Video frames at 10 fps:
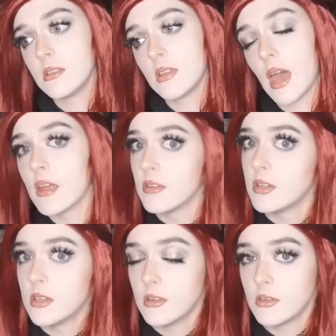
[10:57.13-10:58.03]
It
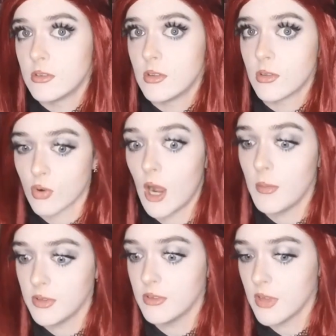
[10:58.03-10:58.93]
is, as it is
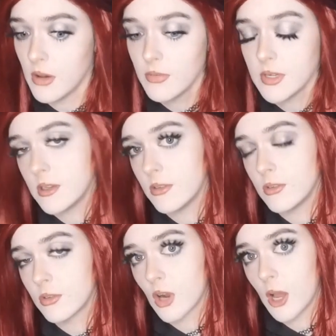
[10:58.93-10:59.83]
describes
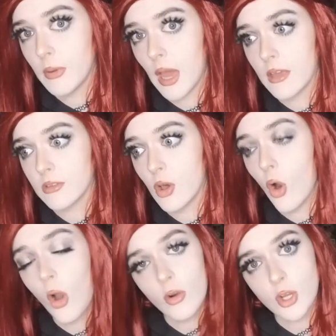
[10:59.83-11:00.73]
itself, it is
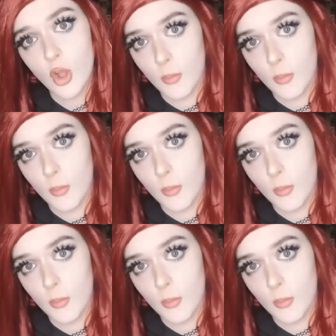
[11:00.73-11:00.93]
described as a